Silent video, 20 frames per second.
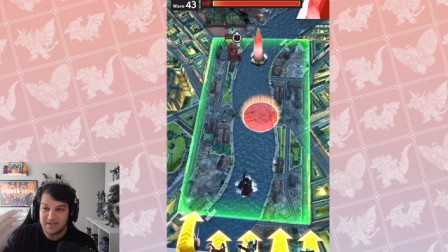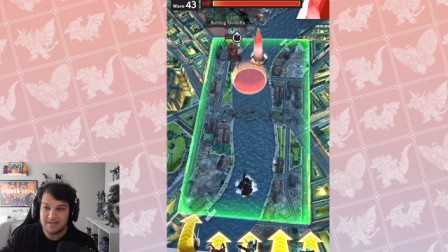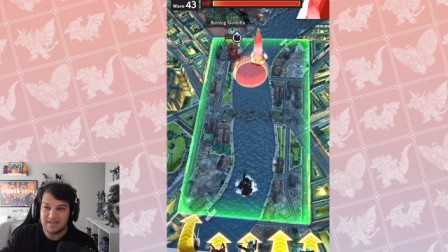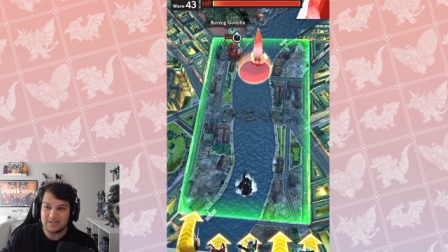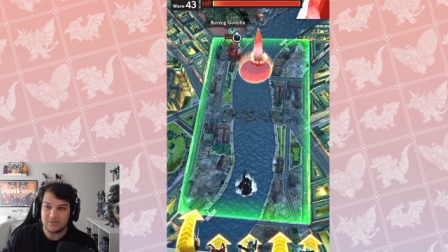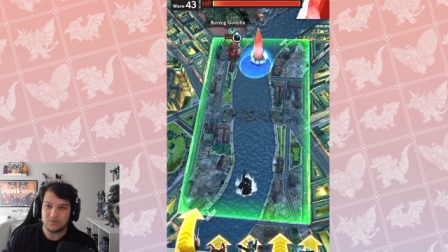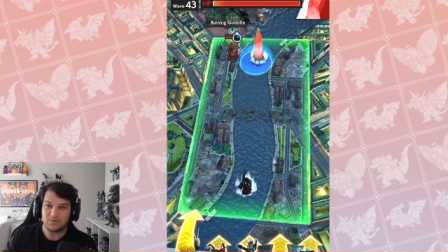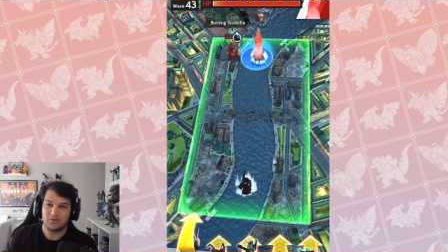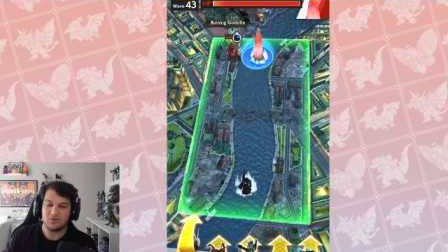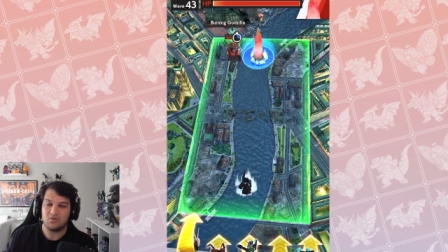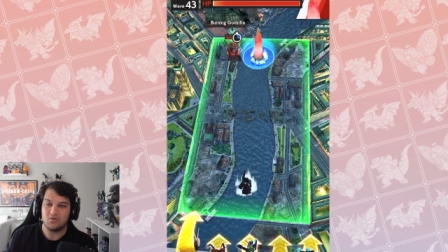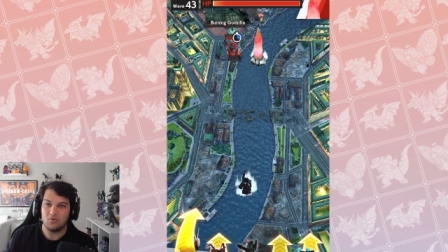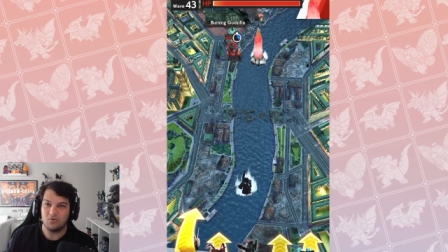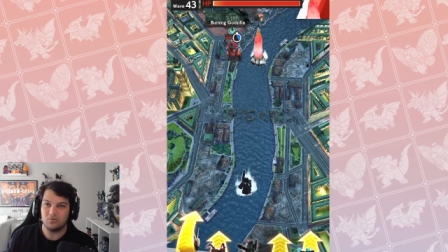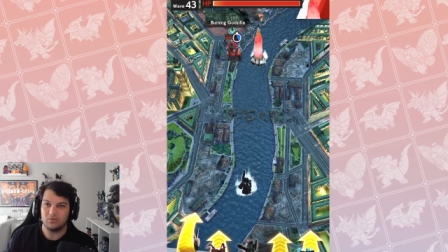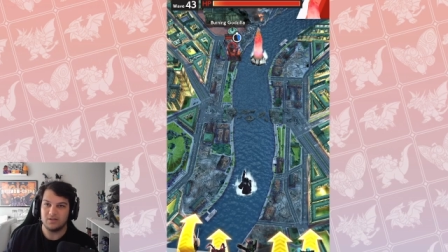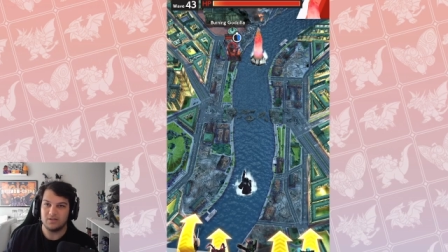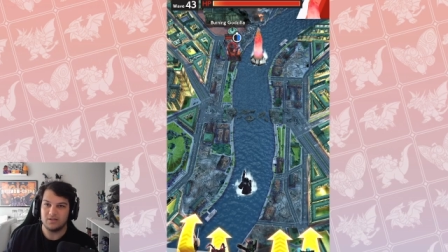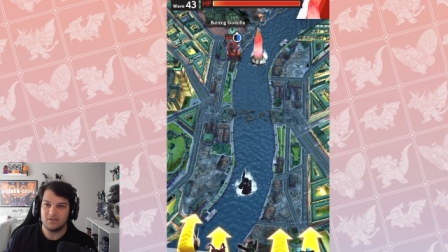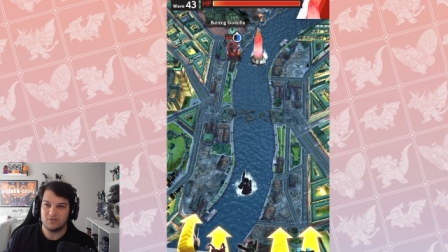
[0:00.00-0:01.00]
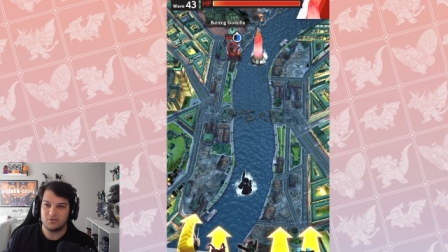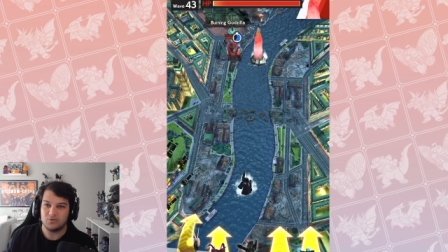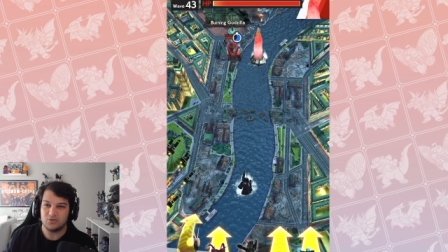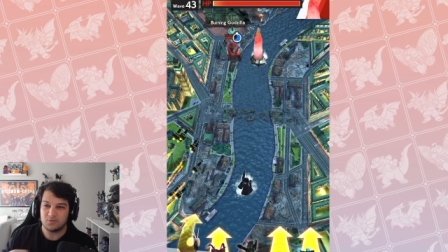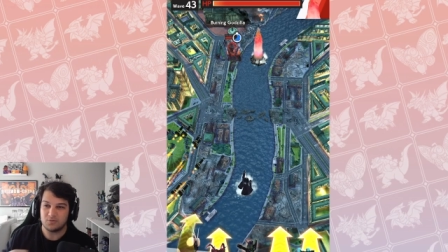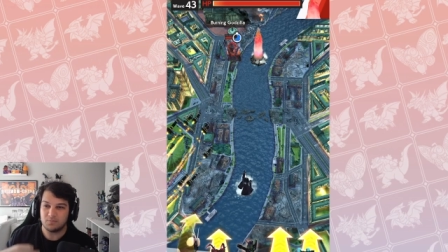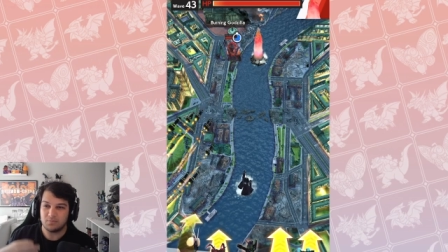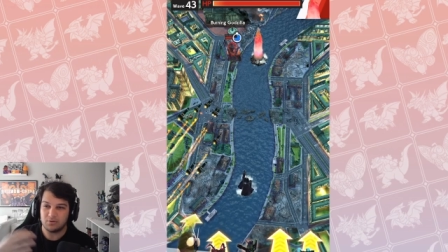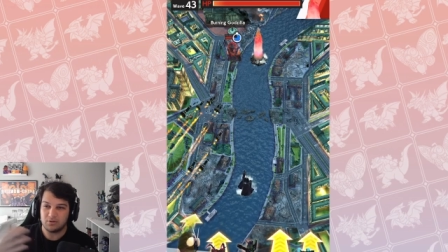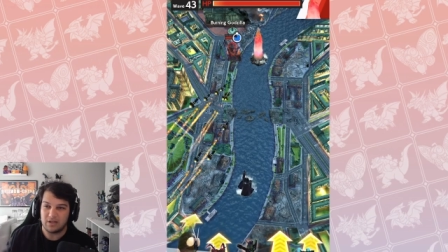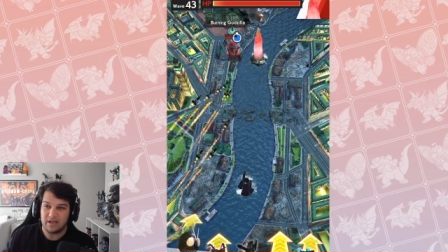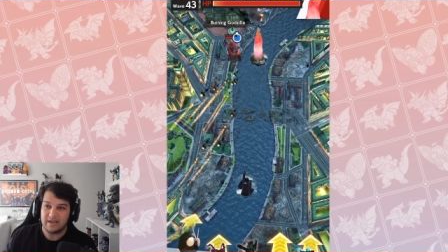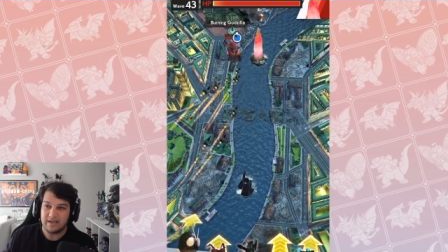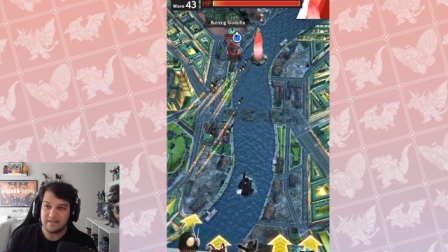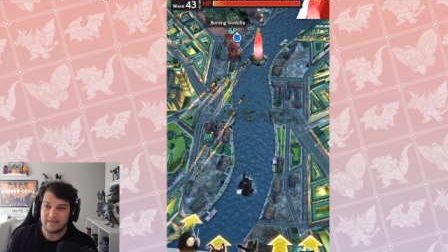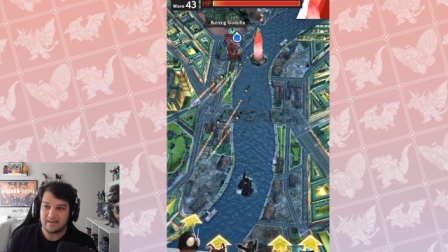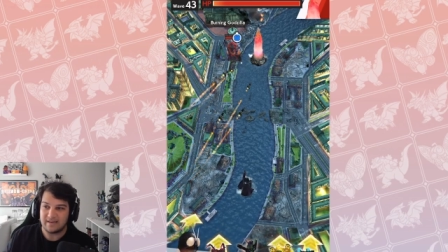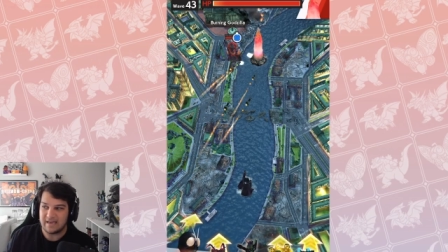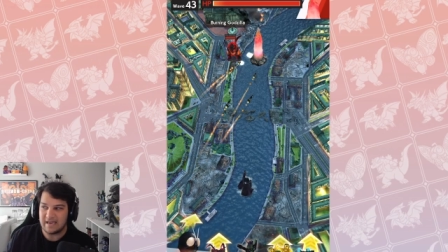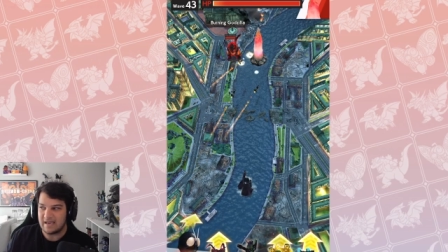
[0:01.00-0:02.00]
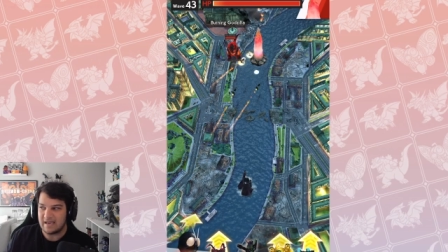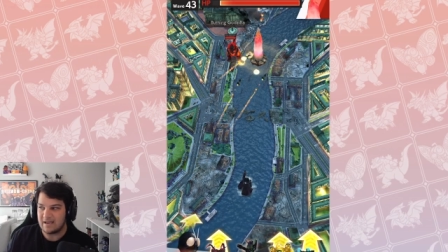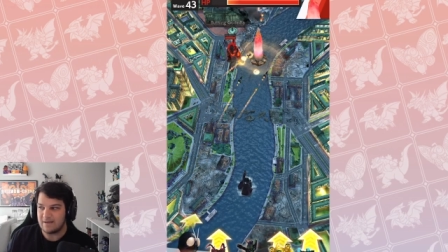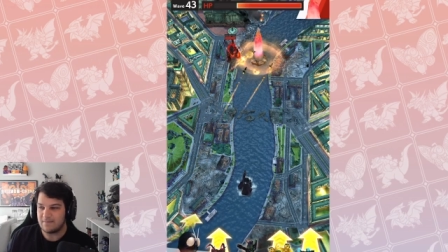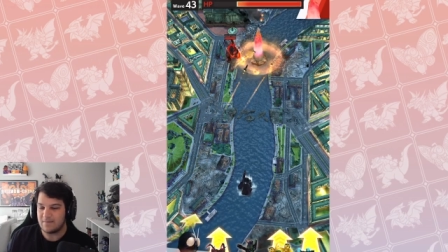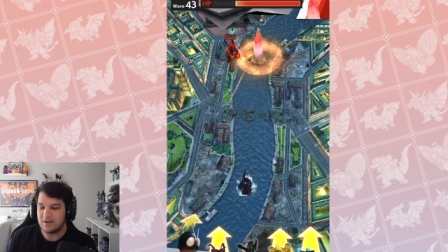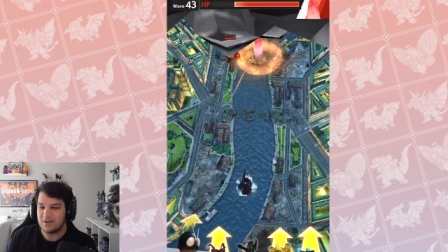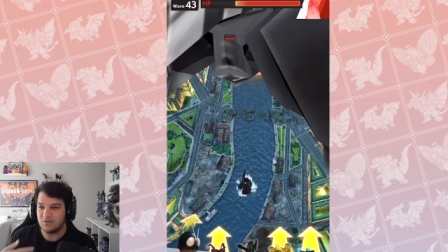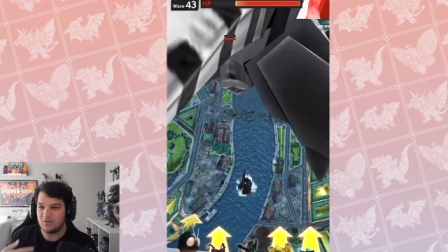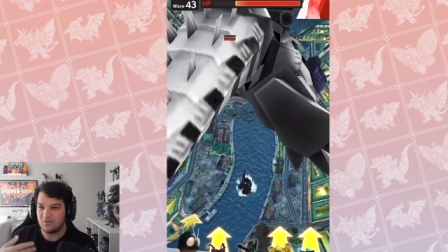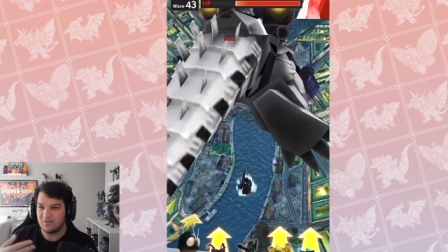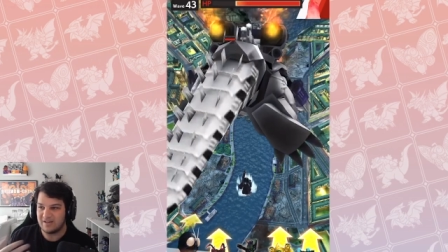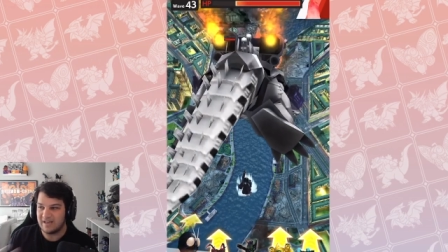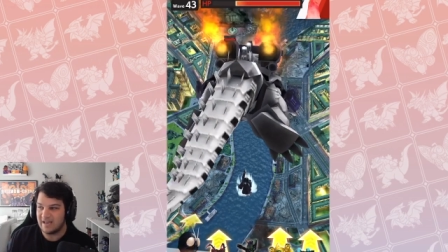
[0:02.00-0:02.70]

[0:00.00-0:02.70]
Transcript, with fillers: to me, that's what the gold is. You just play the game and